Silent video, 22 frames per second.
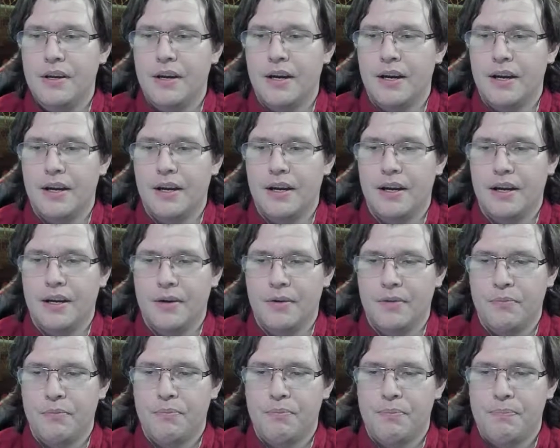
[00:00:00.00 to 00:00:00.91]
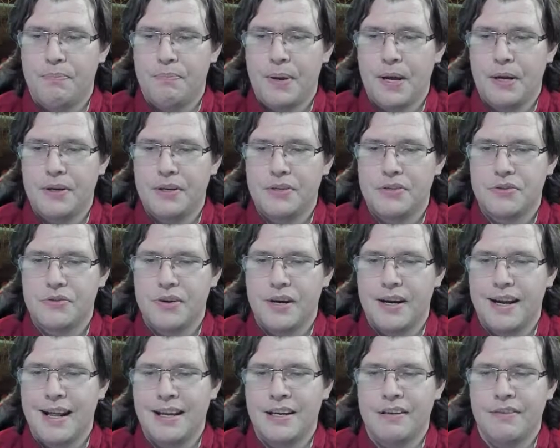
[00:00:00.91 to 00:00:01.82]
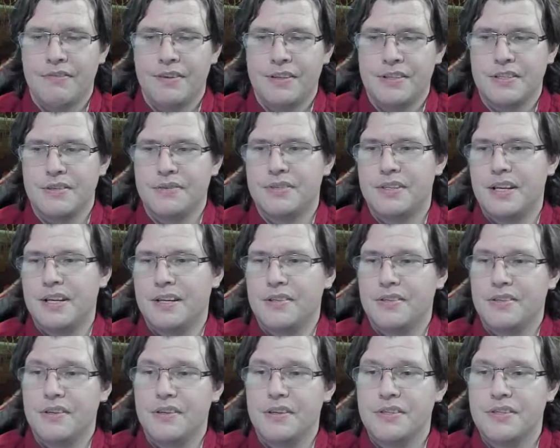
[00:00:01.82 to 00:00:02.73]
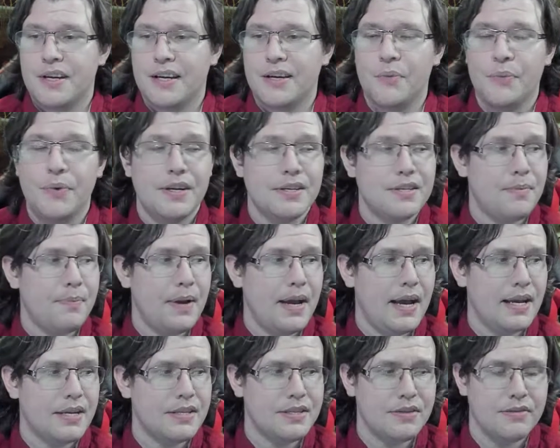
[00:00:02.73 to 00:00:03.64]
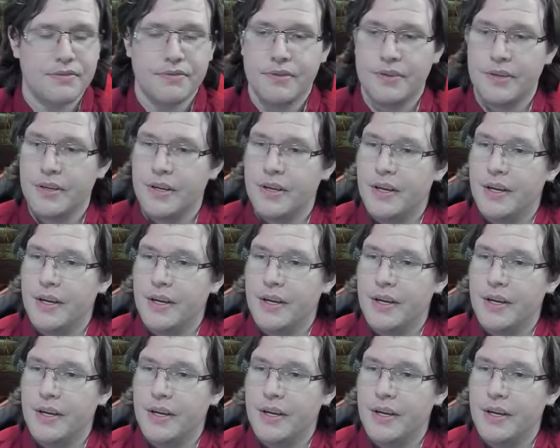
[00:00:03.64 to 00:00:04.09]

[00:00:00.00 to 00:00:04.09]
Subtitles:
Bounding Stride, and Defensive Stance. Second Wind is a passive.